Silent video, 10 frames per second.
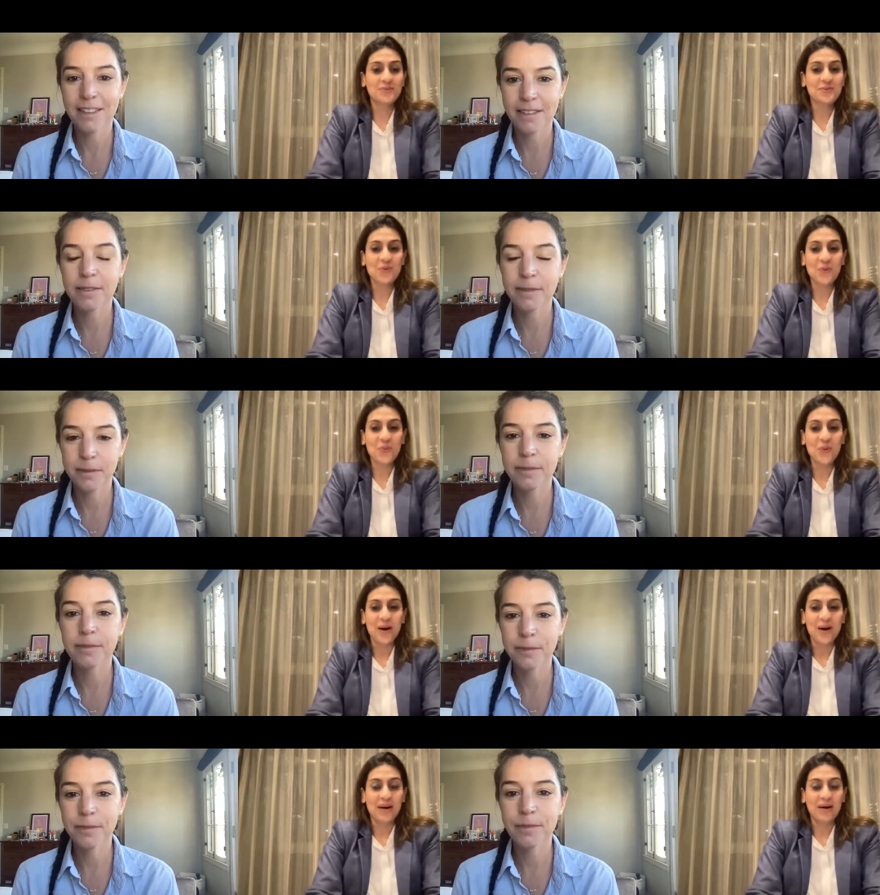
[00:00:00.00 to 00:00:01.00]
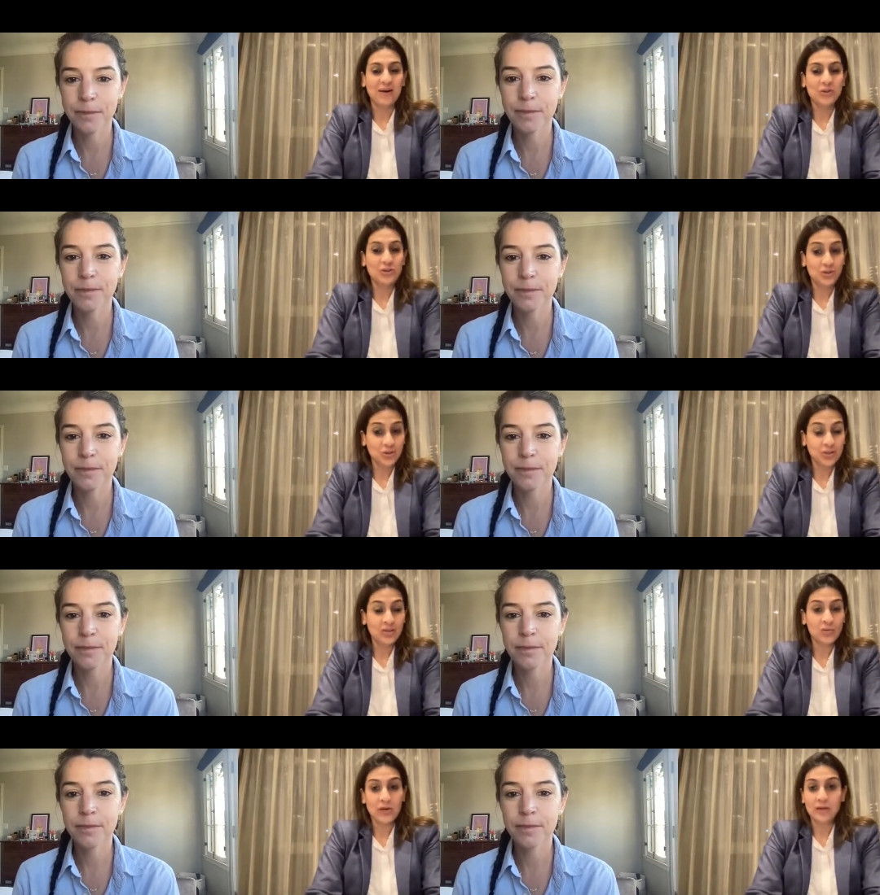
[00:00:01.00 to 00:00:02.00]
Speaker 1: So do you
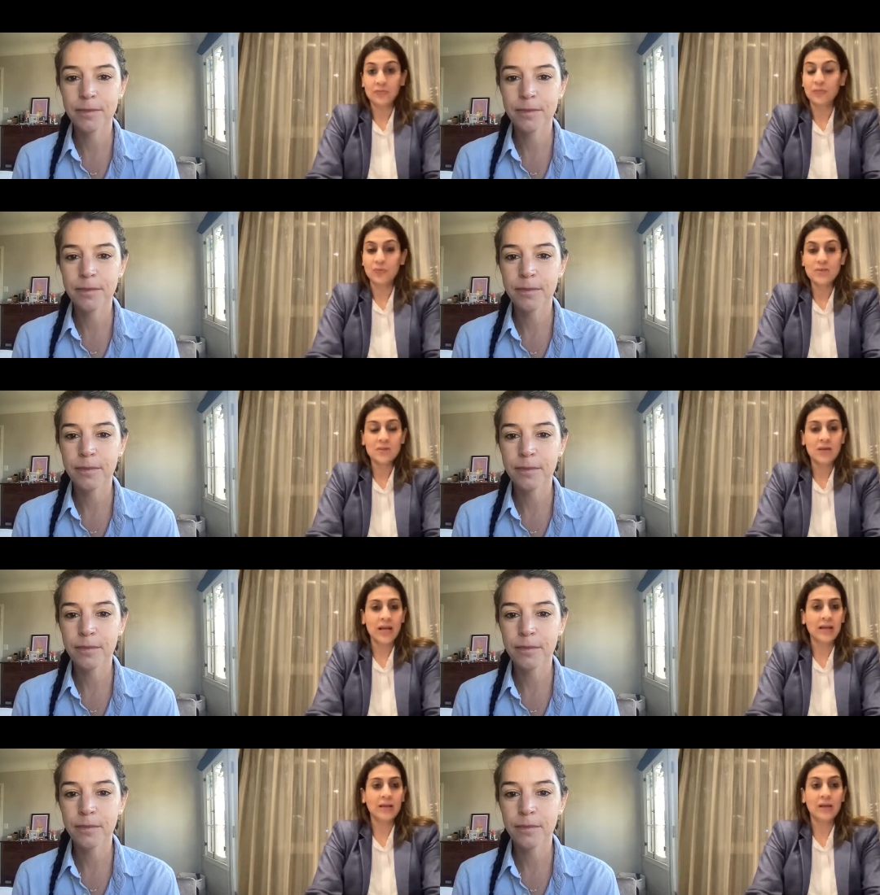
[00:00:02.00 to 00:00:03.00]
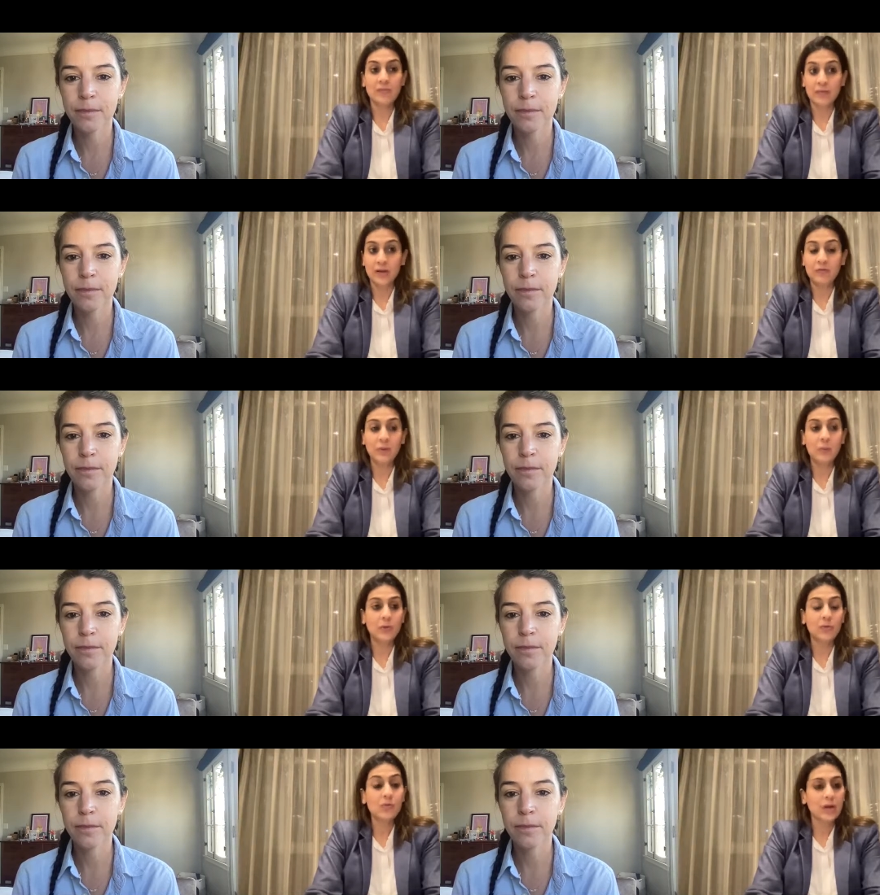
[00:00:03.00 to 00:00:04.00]
think you get frozen? And if
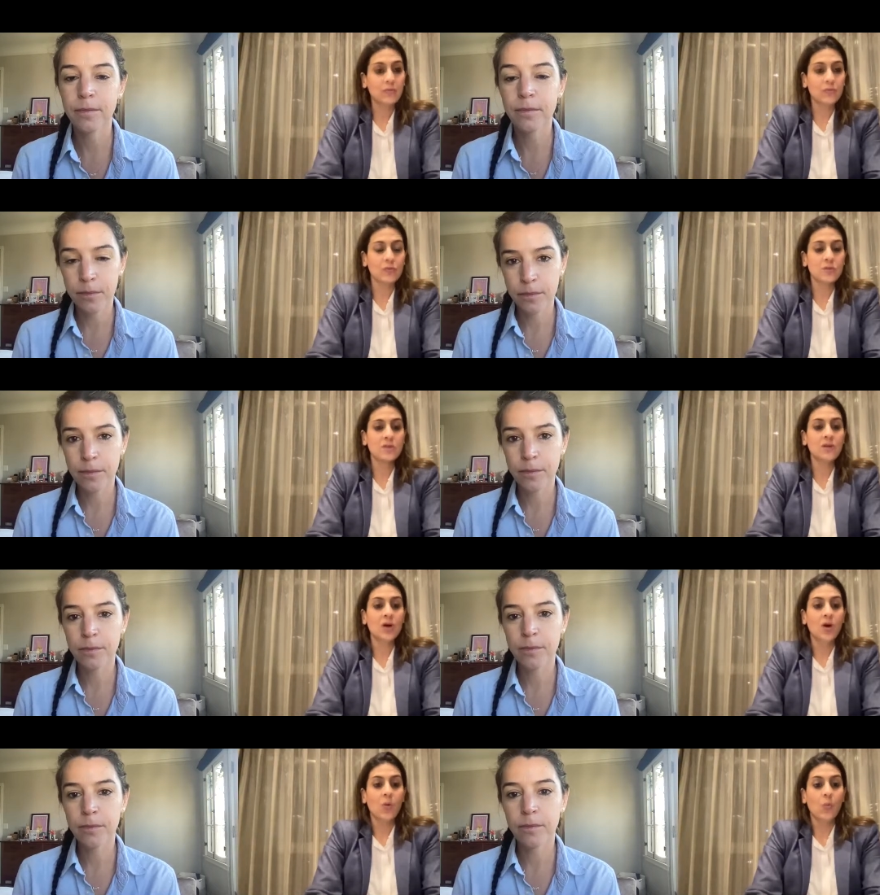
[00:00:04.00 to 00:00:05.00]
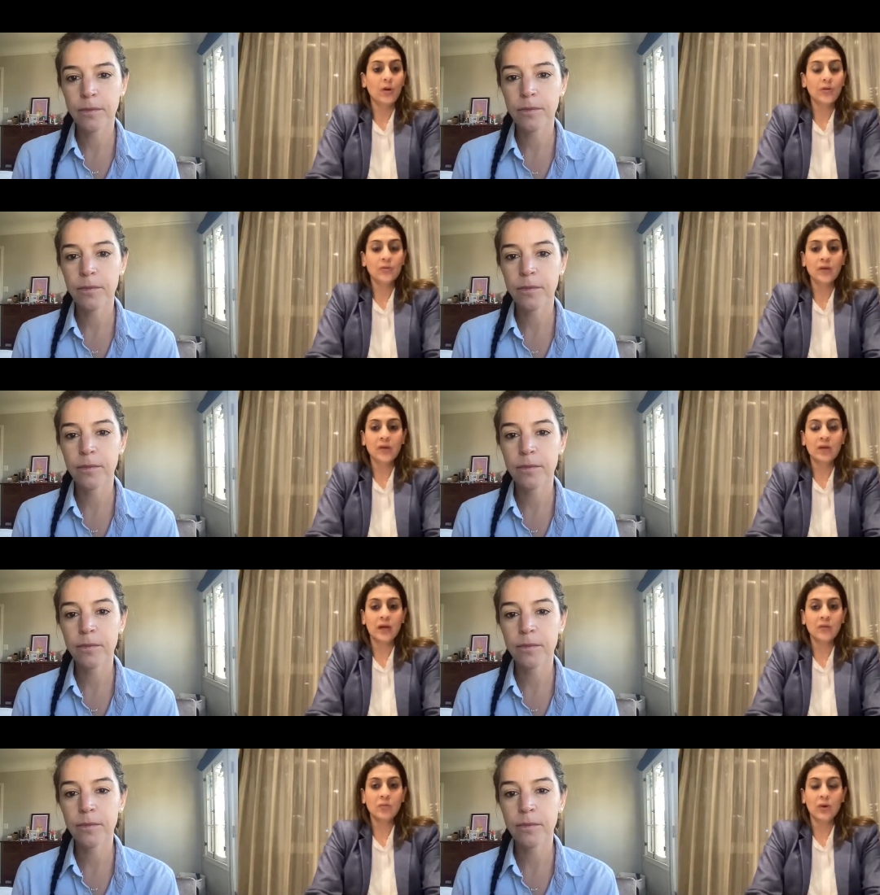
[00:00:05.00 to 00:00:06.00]
people do get frozen, what do you think?
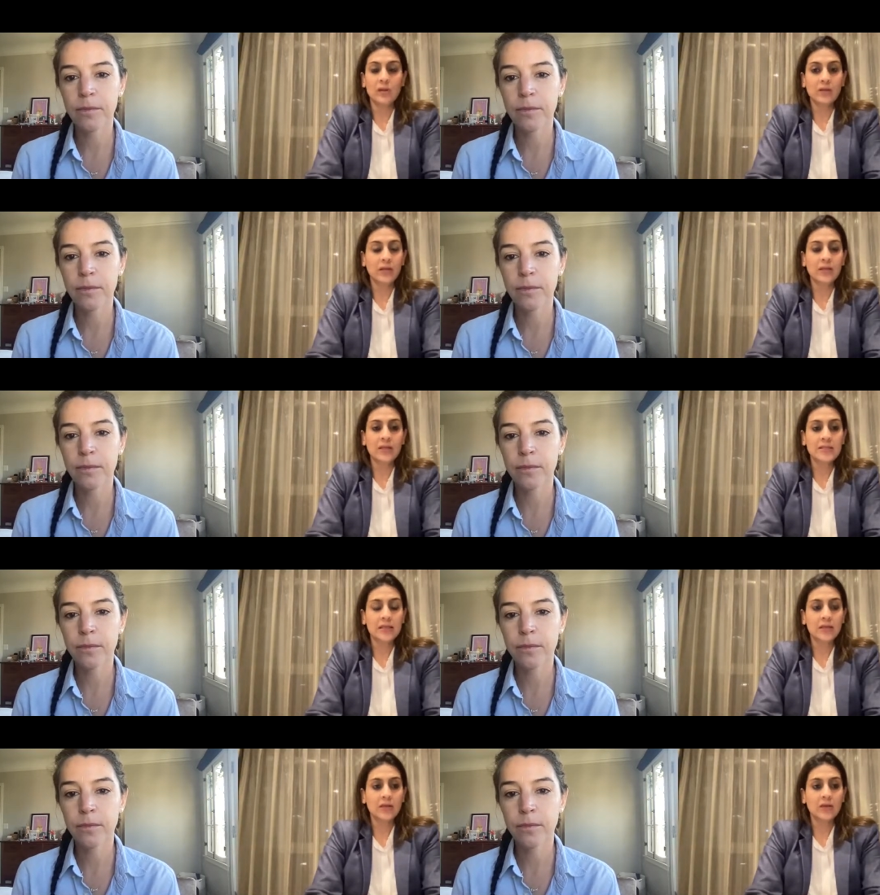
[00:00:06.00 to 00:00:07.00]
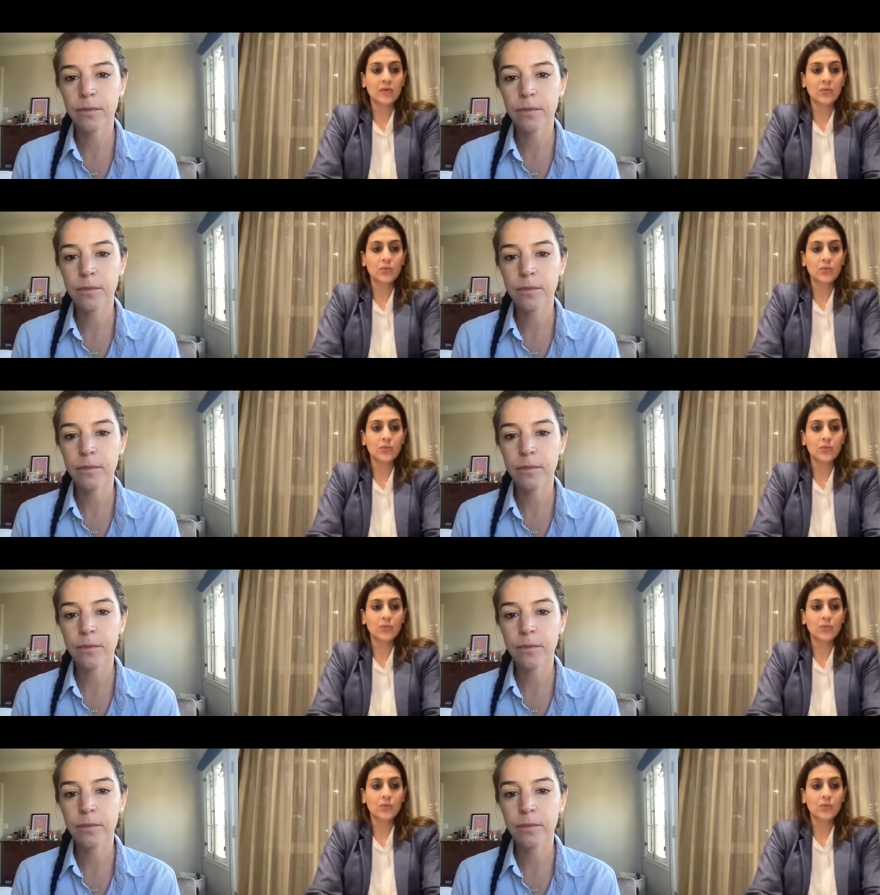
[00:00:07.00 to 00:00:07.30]
And what are the techniques that they can do